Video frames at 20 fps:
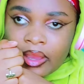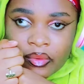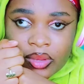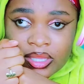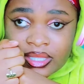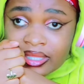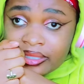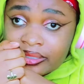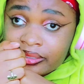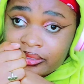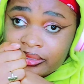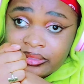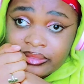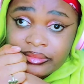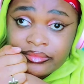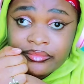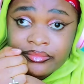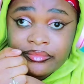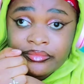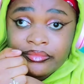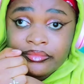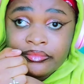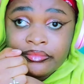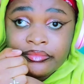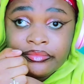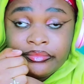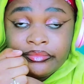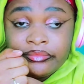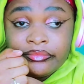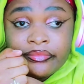wasn't
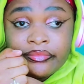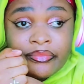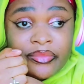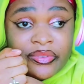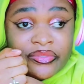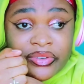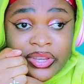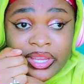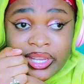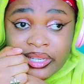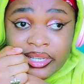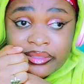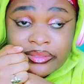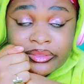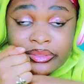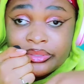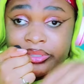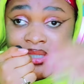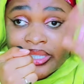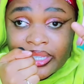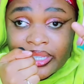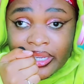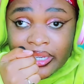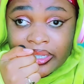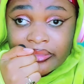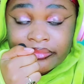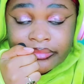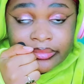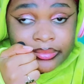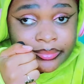before during
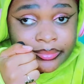the.